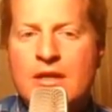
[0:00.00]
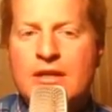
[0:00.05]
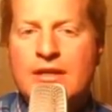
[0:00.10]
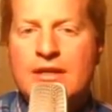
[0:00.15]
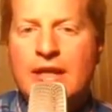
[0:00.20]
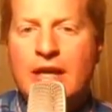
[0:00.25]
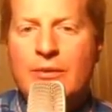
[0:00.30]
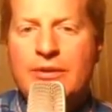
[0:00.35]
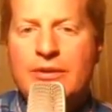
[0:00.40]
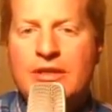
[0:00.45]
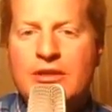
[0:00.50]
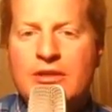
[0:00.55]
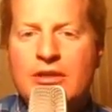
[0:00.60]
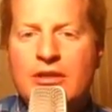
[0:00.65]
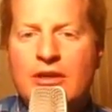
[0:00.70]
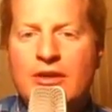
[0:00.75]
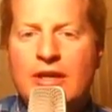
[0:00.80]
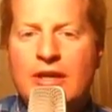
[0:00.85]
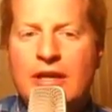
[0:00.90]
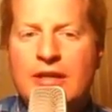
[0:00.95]
Now we can
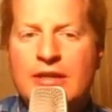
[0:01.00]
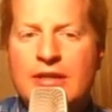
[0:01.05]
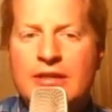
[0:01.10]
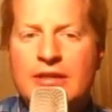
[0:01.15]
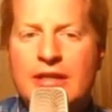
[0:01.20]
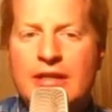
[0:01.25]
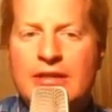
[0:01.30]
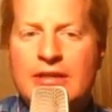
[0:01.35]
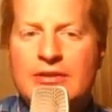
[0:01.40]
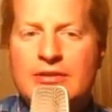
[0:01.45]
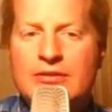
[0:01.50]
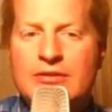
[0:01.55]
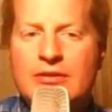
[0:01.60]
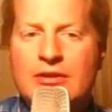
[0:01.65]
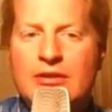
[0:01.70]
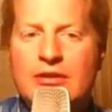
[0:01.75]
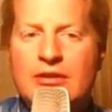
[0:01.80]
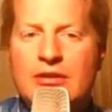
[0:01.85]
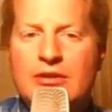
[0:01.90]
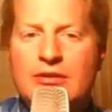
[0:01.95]
go ahead and cancel
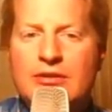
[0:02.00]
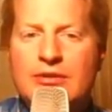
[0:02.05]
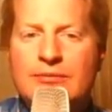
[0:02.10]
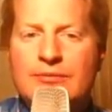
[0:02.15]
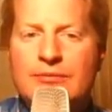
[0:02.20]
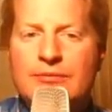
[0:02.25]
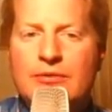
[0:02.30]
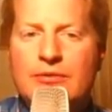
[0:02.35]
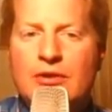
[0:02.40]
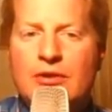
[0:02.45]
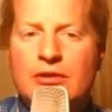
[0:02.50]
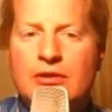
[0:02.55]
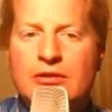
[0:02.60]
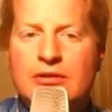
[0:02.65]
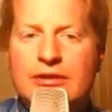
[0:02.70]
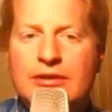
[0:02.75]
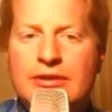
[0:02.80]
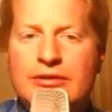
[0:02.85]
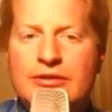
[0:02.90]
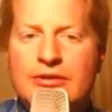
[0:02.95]
our
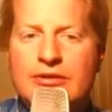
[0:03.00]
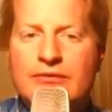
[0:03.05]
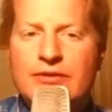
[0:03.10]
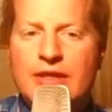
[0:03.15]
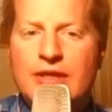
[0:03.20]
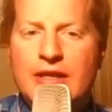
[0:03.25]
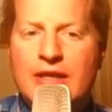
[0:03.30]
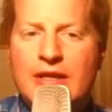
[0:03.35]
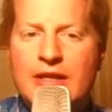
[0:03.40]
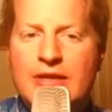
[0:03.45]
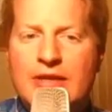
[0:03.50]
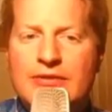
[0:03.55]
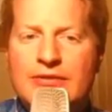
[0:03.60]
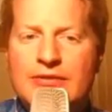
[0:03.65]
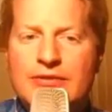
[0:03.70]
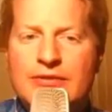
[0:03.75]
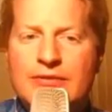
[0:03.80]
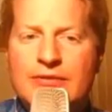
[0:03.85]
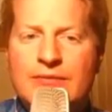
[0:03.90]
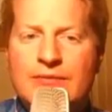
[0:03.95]
liters of
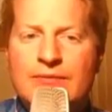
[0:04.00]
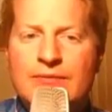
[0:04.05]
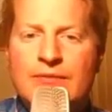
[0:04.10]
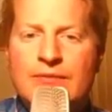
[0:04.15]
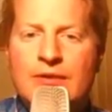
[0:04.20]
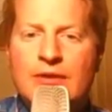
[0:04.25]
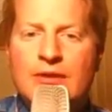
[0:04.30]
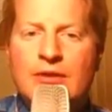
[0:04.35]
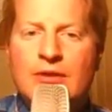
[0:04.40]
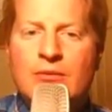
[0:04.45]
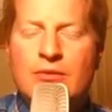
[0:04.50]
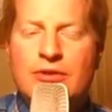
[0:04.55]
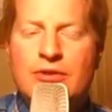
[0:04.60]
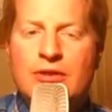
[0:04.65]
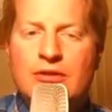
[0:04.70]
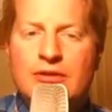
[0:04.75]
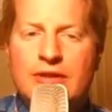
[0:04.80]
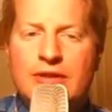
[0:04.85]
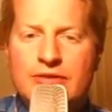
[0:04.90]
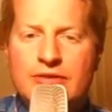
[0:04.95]
gas with
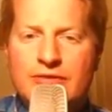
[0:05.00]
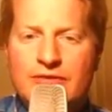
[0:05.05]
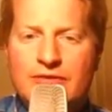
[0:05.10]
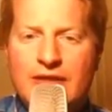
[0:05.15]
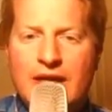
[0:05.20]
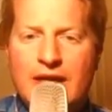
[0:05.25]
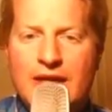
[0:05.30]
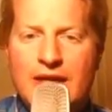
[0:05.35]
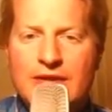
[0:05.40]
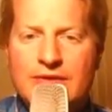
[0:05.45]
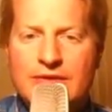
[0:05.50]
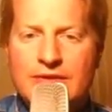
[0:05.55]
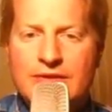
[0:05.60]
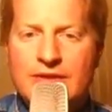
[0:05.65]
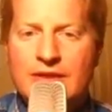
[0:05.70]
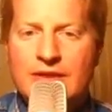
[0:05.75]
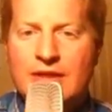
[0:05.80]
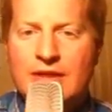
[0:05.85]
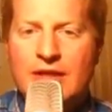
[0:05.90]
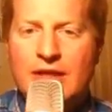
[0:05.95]
our liters of gas,
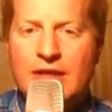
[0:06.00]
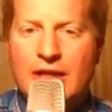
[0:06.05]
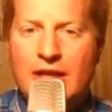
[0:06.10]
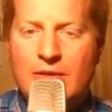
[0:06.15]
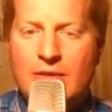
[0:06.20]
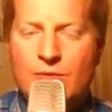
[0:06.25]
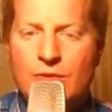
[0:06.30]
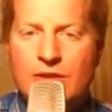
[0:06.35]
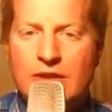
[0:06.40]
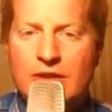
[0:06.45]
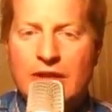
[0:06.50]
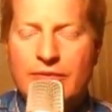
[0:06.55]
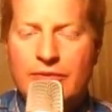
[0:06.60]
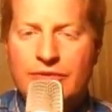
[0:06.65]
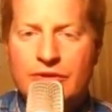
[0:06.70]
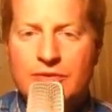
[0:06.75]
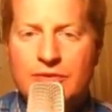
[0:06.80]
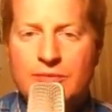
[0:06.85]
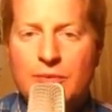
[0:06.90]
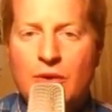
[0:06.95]
and we're left
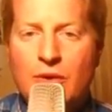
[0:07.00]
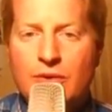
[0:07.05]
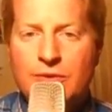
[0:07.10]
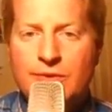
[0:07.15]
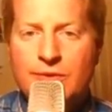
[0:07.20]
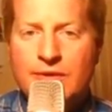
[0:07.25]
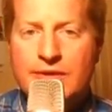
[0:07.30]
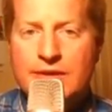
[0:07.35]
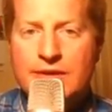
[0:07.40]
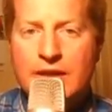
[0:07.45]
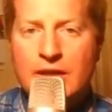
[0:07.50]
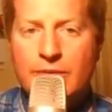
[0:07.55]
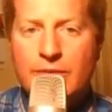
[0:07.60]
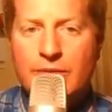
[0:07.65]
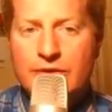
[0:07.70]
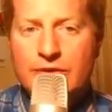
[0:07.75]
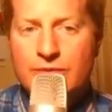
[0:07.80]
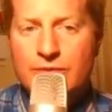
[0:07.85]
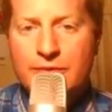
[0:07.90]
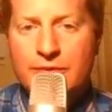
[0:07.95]
with just mole units now,
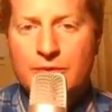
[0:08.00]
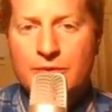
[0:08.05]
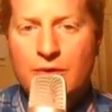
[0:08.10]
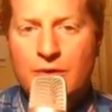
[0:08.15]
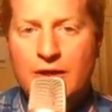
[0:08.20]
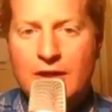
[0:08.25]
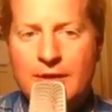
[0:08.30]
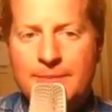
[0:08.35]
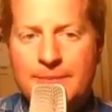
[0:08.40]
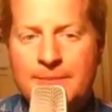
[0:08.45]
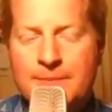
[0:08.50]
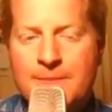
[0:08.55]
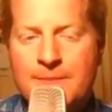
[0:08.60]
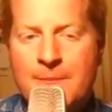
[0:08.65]
which is what we want.